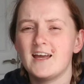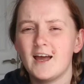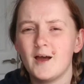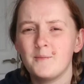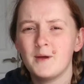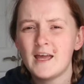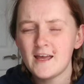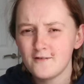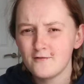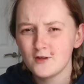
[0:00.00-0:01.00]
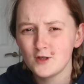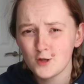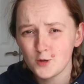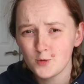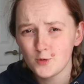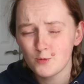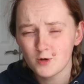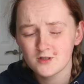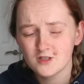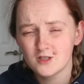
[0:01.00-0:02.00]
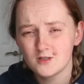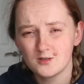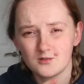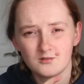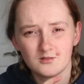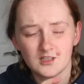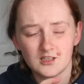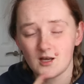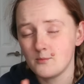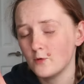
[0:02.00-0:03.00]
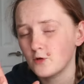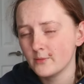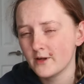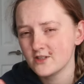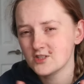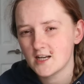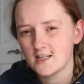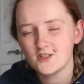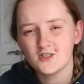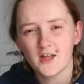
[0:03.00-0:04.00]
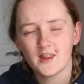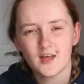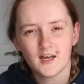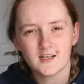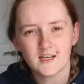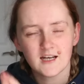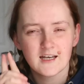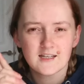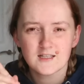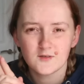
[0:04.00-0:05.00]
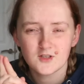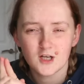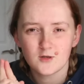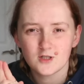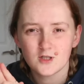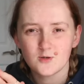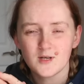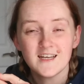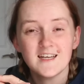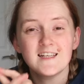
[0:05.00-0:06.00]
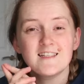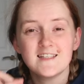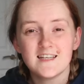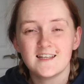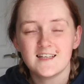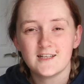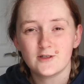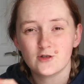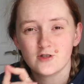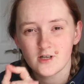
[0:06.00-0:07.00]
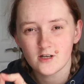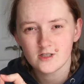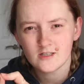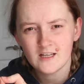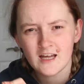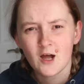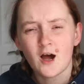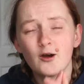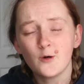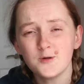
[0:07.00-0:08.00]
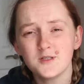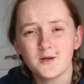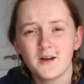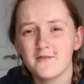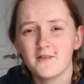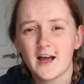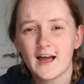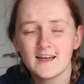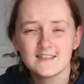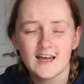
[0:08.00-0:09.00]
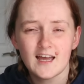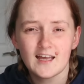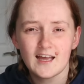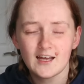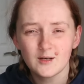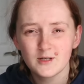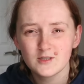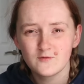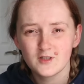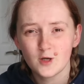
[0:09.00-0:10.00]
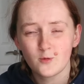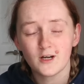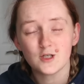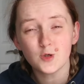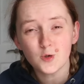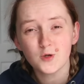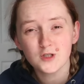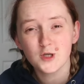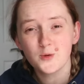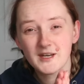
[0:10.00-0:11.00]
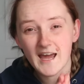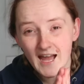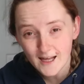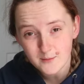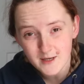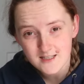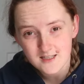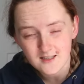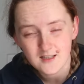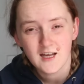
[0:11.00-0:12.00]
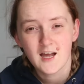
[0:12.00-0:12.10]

Um, if you want to learn more about this challenge, then click this video to see the introduction. I also have had an animation video where I talk to an animator